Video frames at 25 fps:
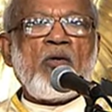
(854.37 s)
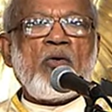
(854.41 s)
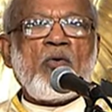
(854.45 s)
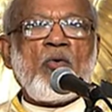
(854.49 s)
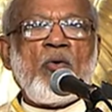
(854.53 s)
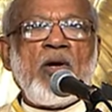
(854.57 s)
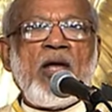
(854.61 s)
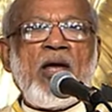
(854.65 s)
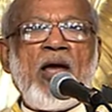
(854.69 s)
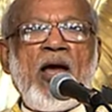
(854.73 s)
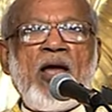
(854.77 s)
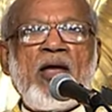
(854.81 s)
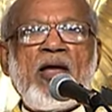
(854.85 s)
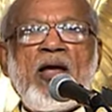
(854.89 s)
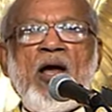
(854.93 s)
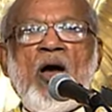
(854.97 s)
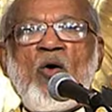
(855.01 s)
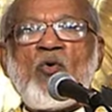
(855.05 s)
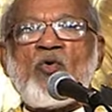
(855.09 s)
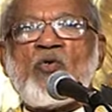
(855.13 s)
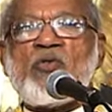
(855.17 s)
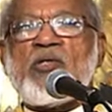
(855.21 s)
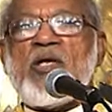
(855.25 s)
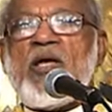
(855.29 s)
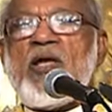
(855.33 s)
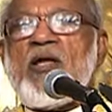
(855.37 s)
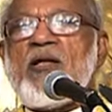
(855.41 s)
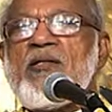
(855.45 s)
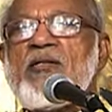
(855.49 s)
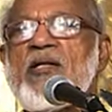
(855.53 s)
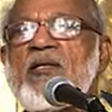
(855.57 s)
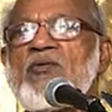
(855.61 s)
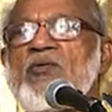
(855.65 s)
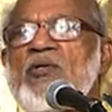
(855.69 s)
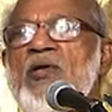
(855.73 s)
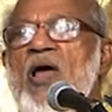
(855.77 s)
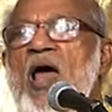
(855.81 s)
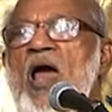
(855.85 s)
Today I have seen
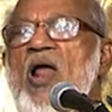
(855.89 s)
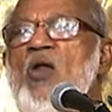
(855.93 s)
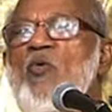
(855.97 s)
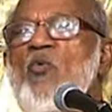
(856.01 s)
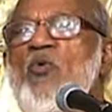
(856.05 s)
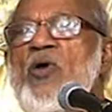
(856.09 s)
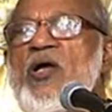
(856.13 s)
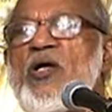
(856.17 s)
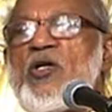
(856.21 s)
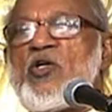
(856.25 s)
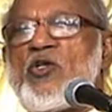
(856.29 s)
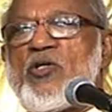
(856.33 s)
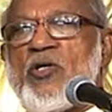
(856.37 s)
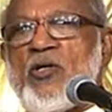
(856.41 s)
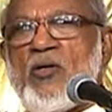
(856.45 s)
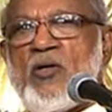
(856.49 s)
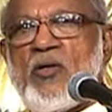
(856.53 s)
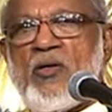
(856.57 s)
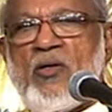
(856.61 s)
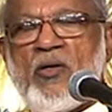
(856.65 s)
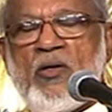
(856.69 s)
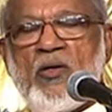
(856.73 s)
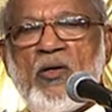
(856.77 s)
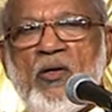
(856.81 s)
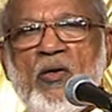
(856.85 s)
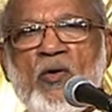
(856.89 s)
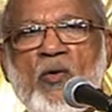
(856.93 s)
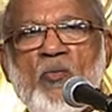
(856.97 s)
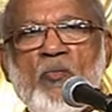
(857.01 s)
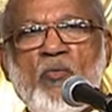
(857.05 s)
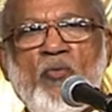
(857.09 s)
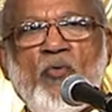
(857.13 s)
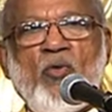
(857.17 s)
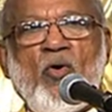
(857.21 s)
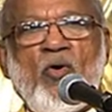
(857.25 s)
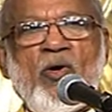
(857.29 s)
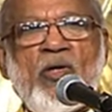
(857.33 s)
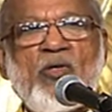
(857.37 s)
the salvation
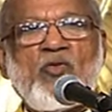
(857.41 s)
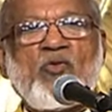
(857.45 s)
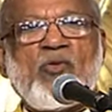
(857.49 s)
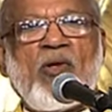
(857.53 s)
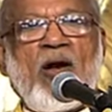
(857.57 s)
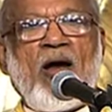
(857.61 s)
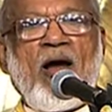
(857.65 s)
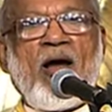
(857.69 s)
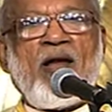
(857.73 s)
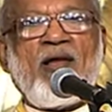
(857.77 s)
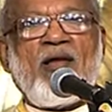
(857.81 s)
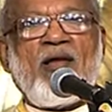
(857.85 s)
for Israel.